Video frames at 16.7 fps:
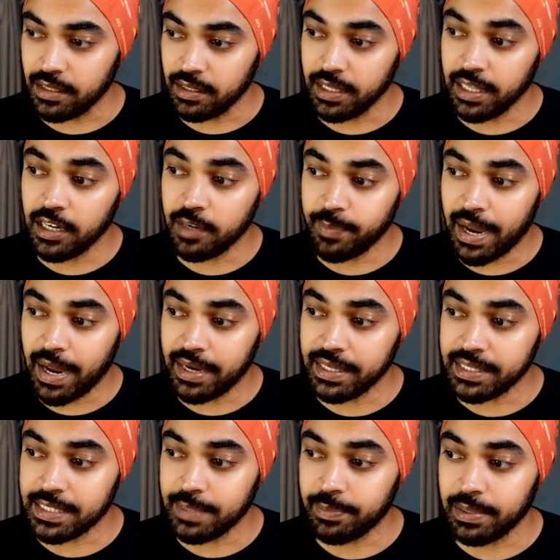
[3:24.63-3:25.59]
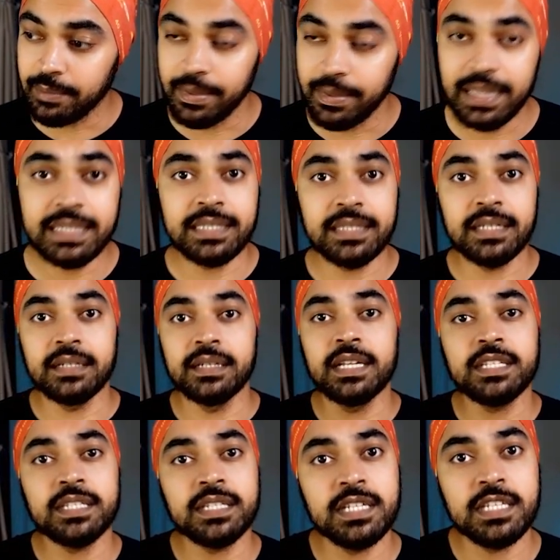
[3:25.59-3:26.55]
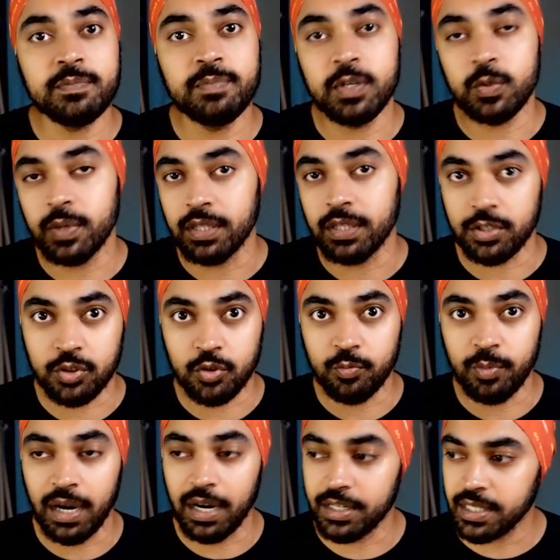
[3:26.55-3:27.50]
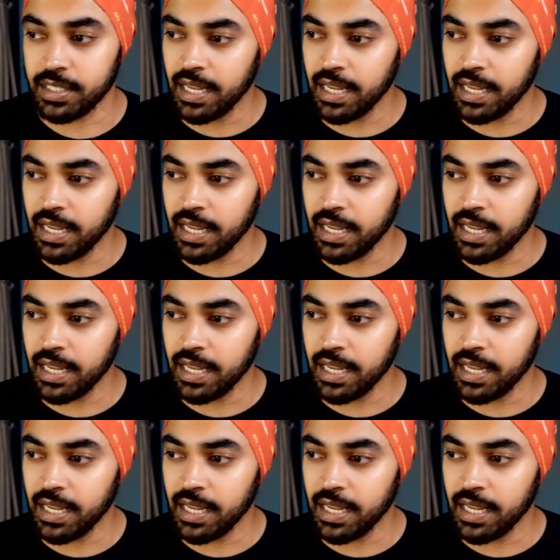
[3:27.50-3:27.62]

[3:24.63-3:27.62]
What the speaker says: Inner padding simply means the distance between the two bars.